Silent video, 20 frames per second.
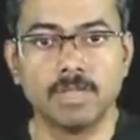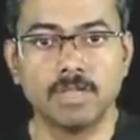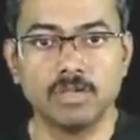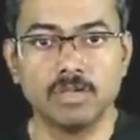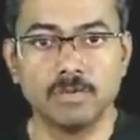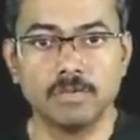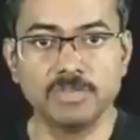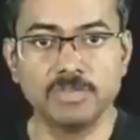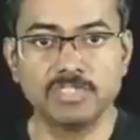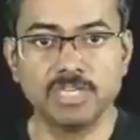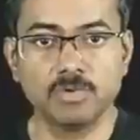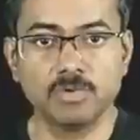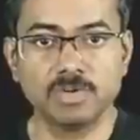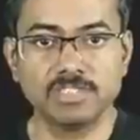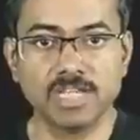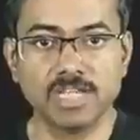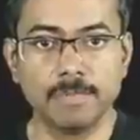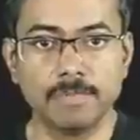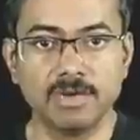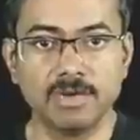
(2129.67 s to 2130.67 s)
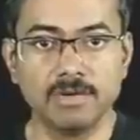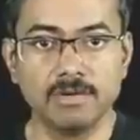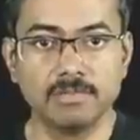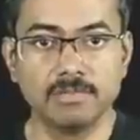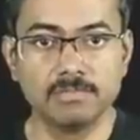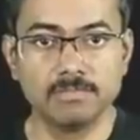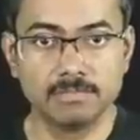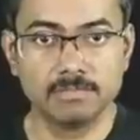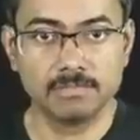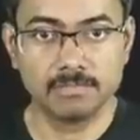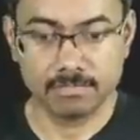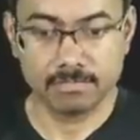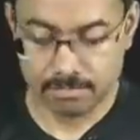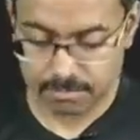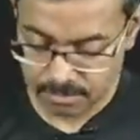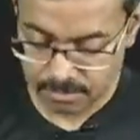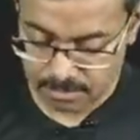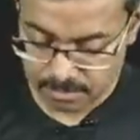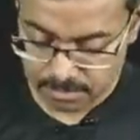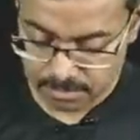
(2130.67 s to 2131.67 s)
Can you appreciate what's happened?
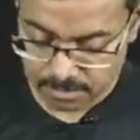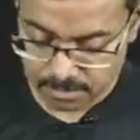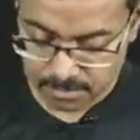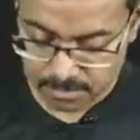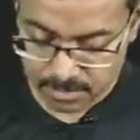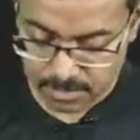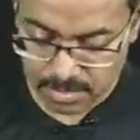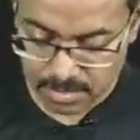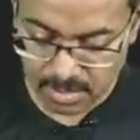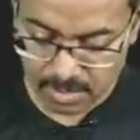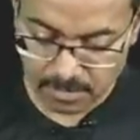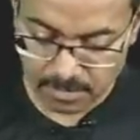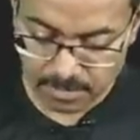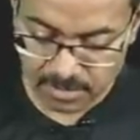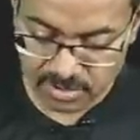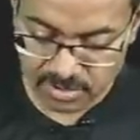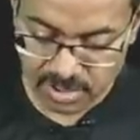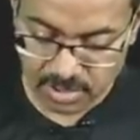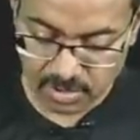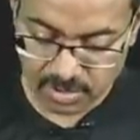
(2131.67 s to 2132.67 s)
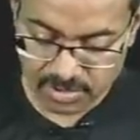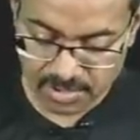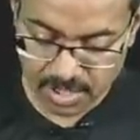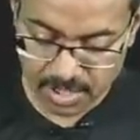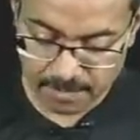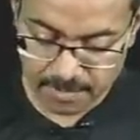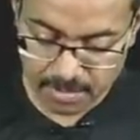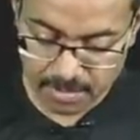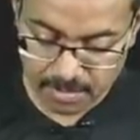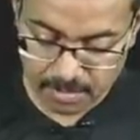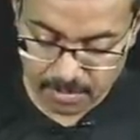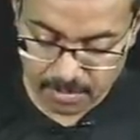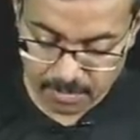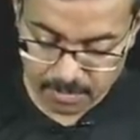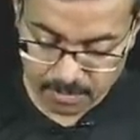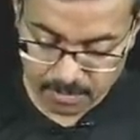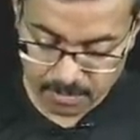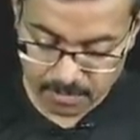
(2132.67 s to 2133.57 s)
Can you appreciate what's happened?